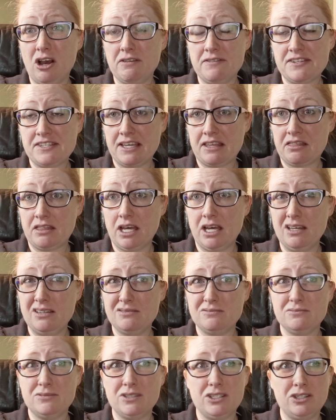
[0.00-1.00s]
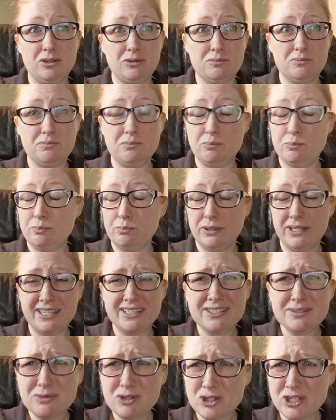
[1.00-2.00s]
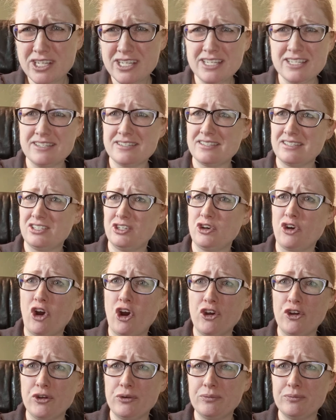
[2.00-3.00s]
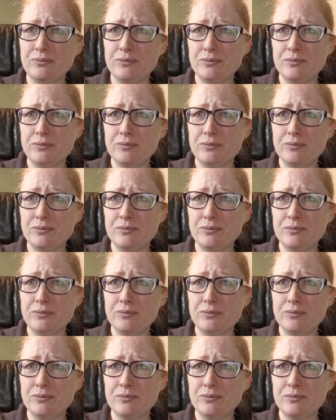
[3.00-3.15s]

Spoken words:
offset that. Plant some trees in your garden